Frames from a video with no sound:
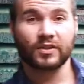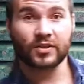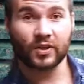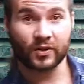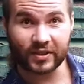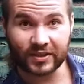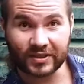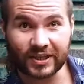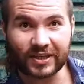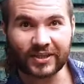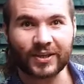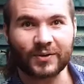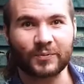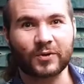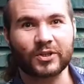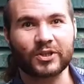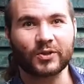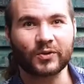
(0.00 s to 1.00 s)
So the scene that
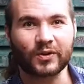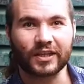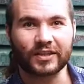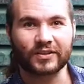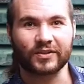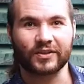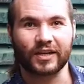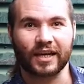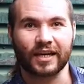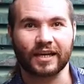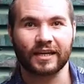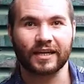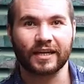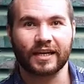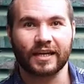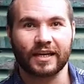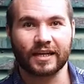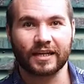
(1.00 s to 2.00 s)
we're shooting today
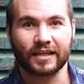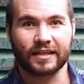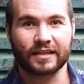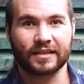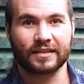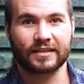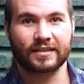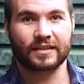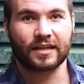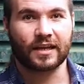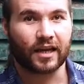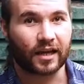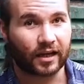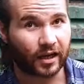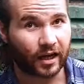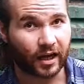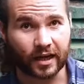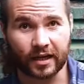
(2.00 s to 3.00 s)
is a
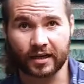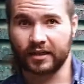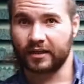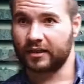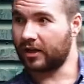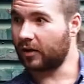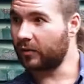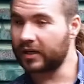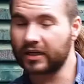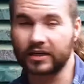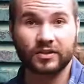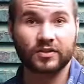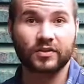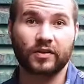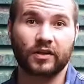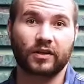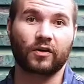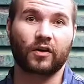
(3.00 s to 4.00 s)
guy going into
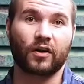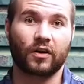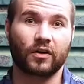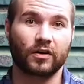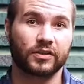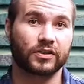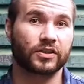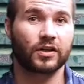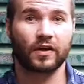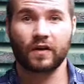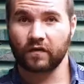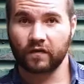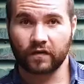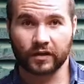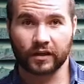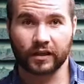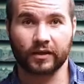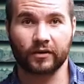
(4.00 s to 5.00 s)
the garage,
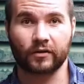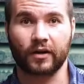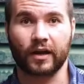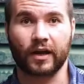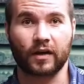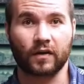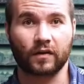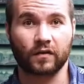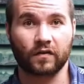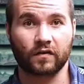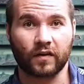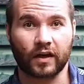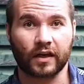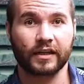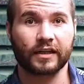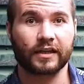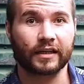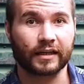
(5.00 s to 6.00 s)
fiddling around,
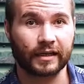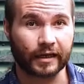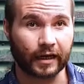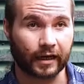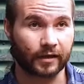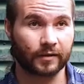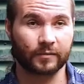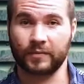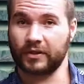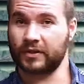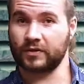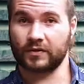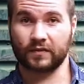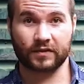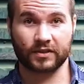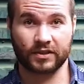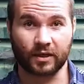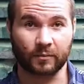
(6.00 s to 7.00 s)
finding a gun because
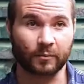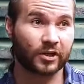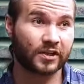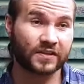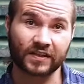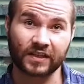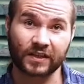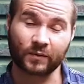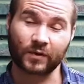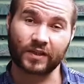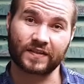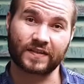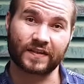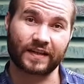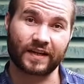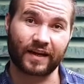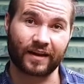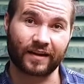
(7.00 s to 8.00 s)
for some reason he wants a
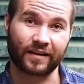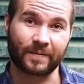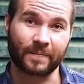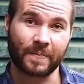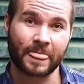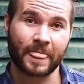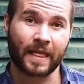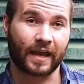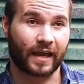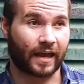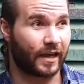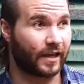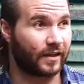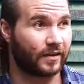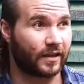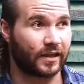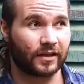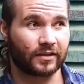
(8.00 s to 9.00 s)
gun,
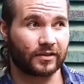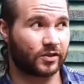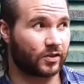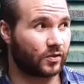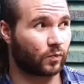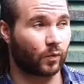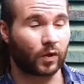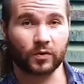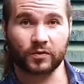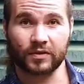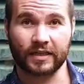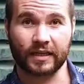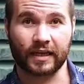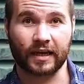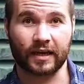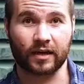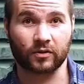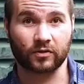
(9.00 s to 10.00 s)
and then just waltzing
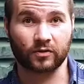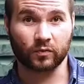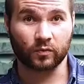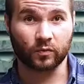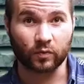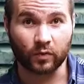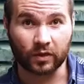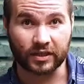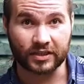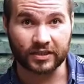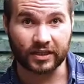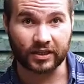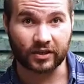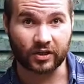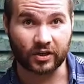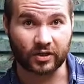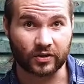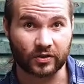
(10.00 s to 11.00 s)
out. What is he
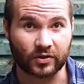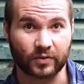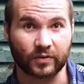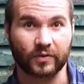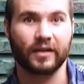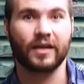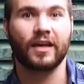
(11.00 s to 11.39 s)
gonna do?